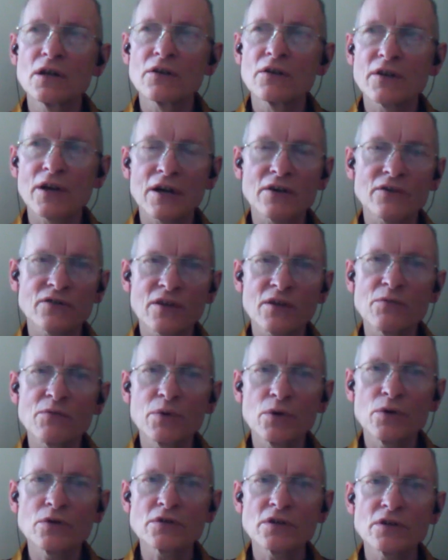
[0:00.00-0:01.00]
That's the
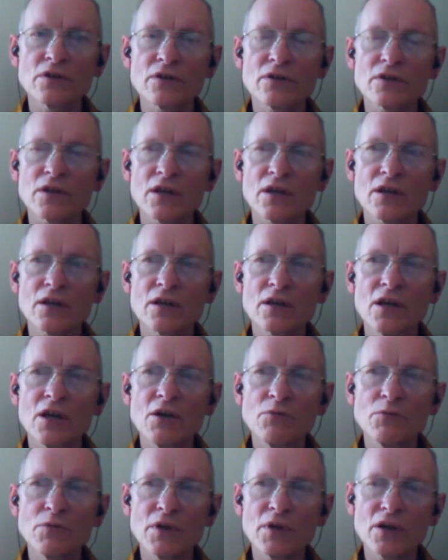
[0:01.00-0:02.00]
important thing,
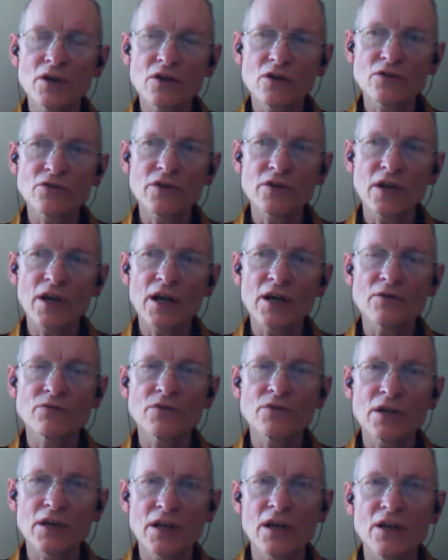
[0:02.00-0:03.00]
because you
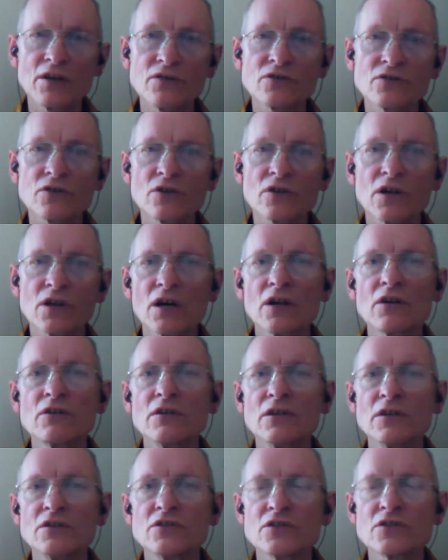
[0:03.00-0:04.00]
have regained your
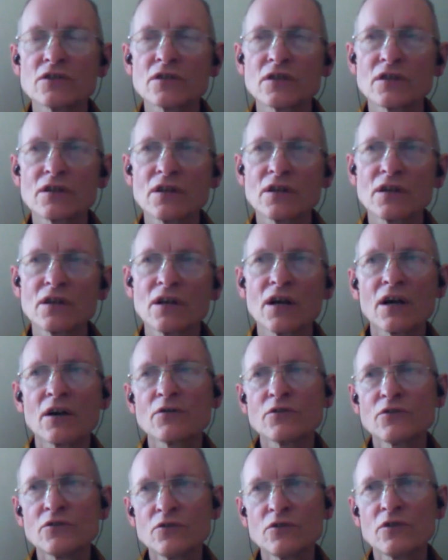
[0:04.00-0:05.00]
courage. I
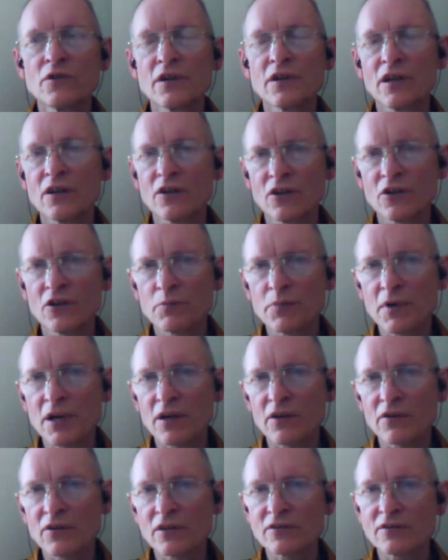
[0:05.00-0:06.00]
was talking a lot
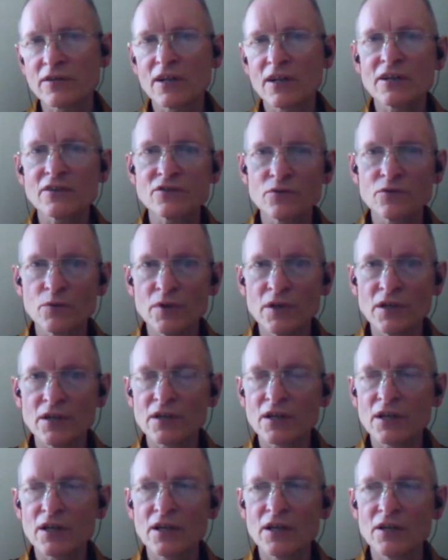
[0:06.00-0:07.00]
about this last
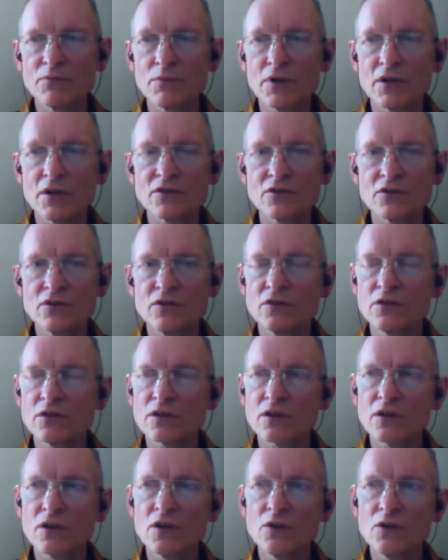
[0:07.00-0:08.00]
week in my
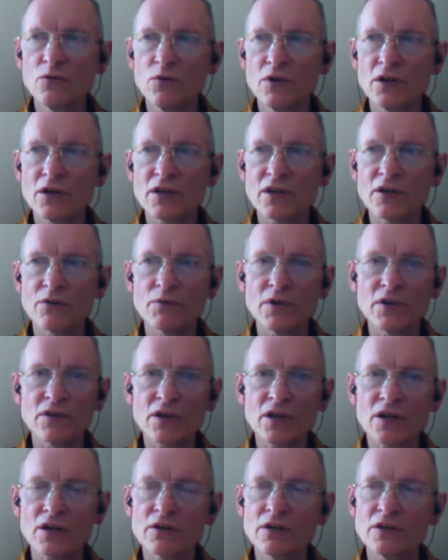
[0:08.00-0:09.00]
talk, working with
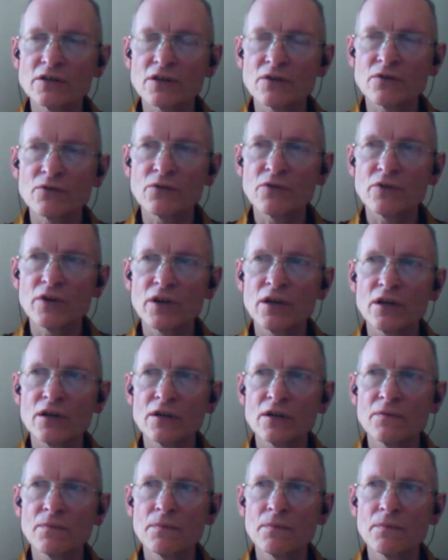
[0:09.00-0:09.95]
courage and fear.